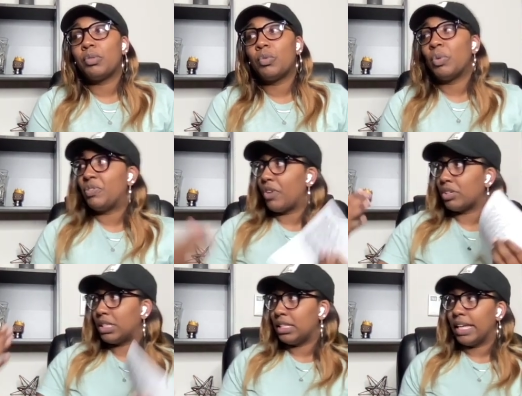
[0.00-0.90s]
we
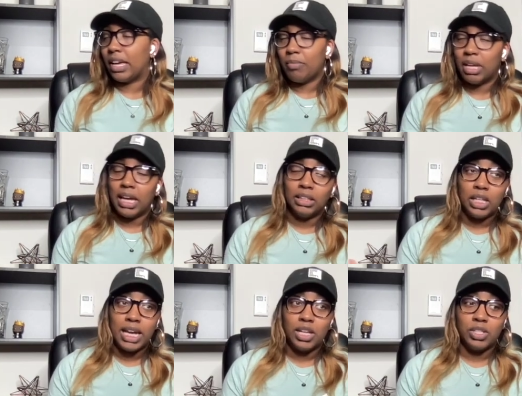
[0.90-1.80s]
first see Zach and Michaela
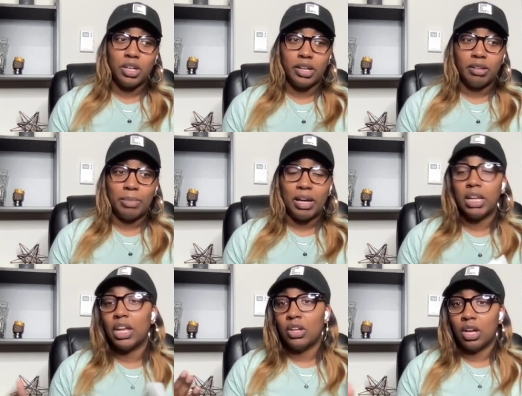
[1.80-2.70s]
kind of talking about
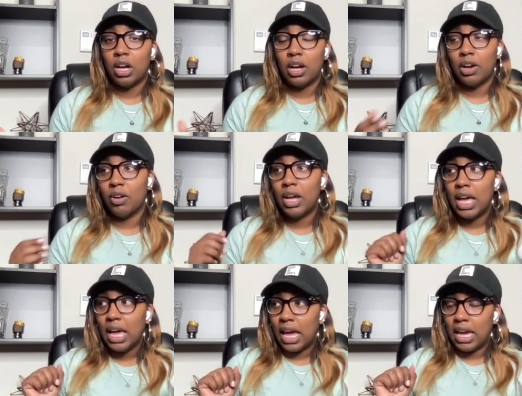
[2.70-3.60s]
it in the car,
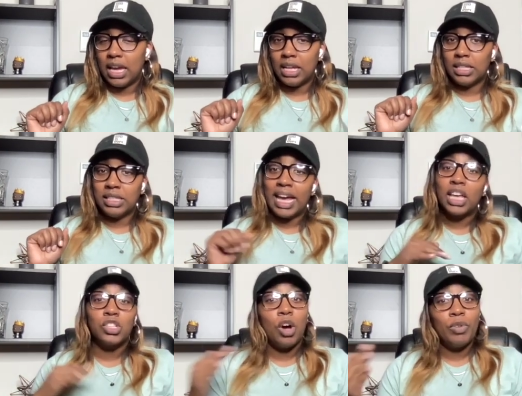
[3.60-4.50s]
and Zach
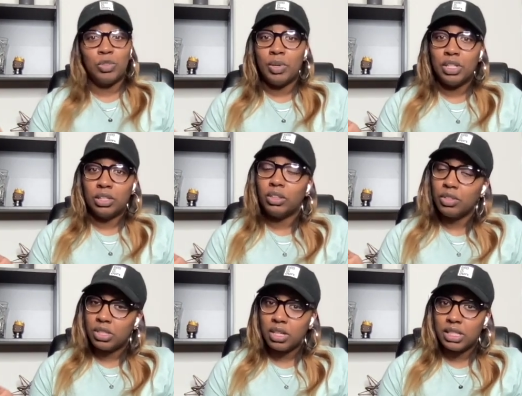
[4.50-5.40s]
has always wanted to learn
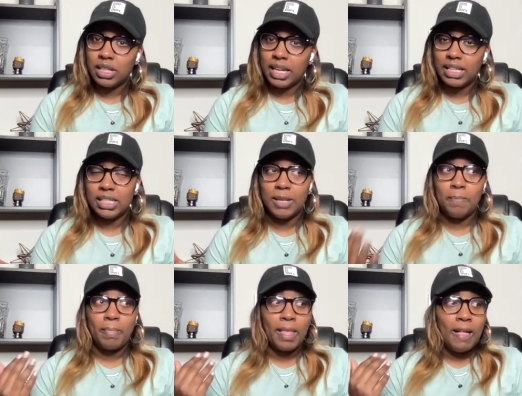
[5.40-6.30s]
salsa dancing,